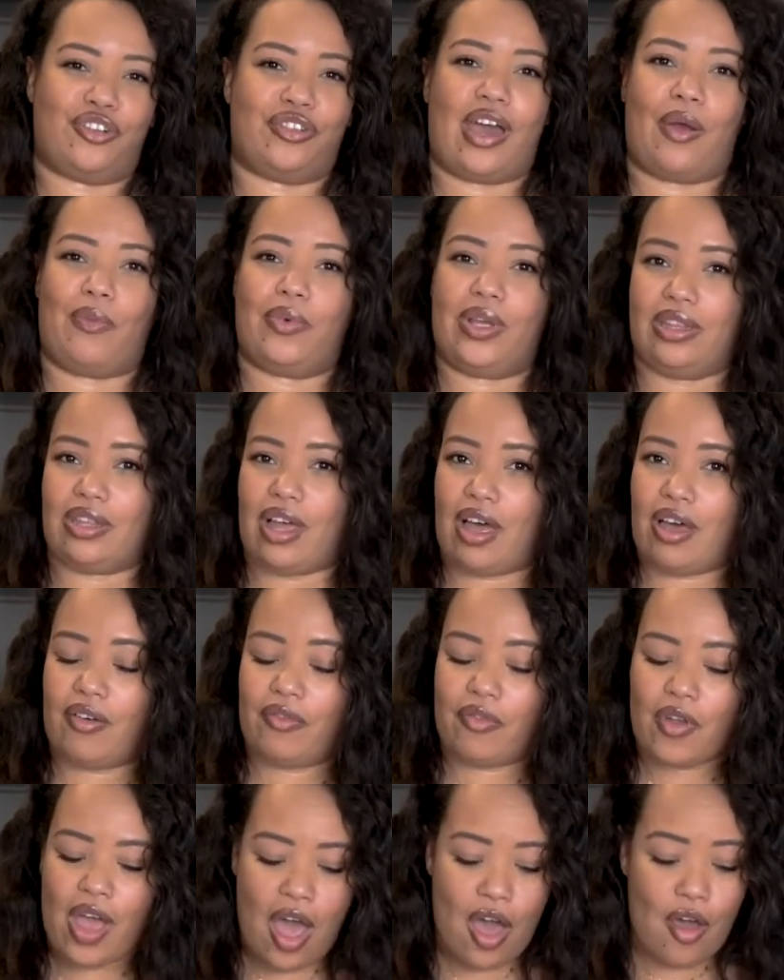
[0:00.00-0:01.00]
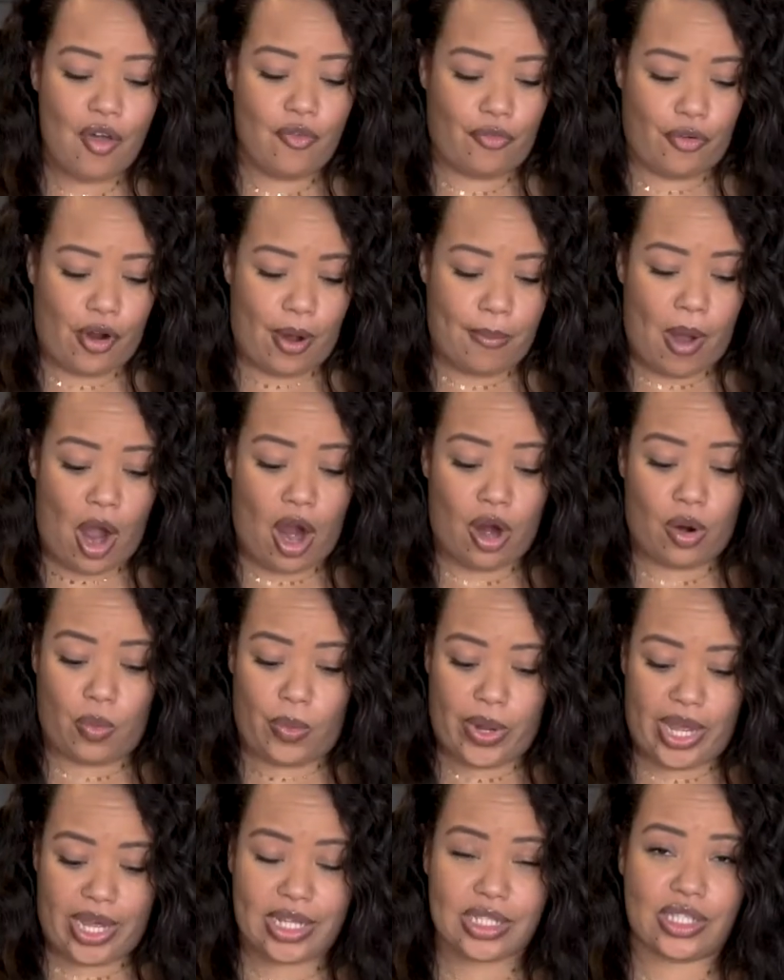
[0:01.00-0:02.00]
that we love from our
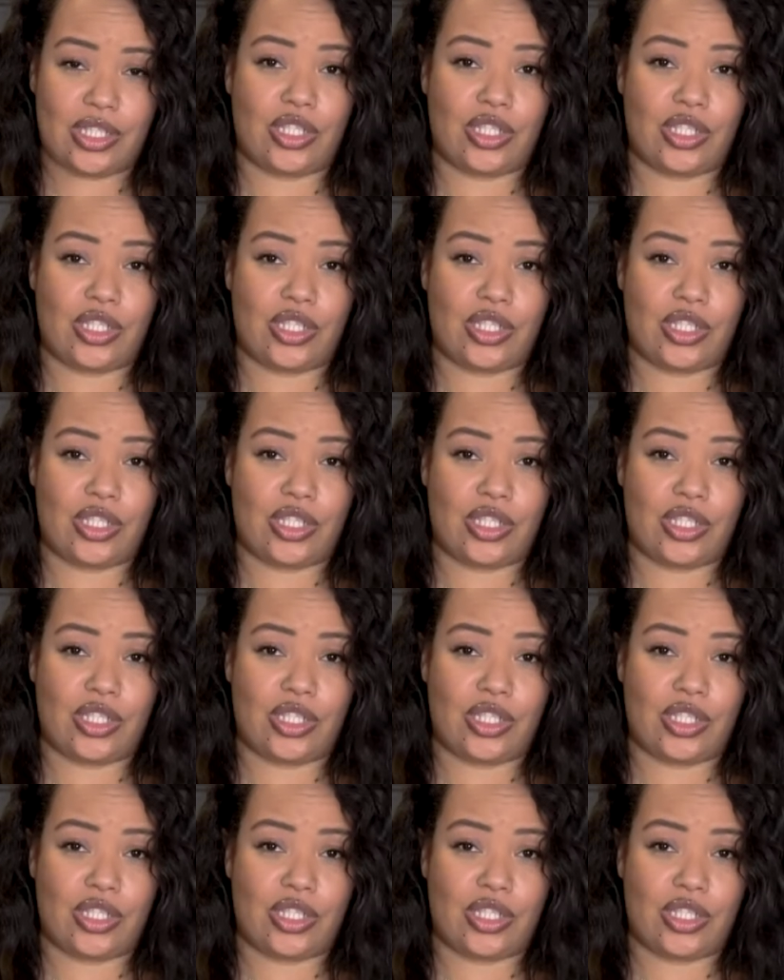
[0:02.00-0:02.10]
wings.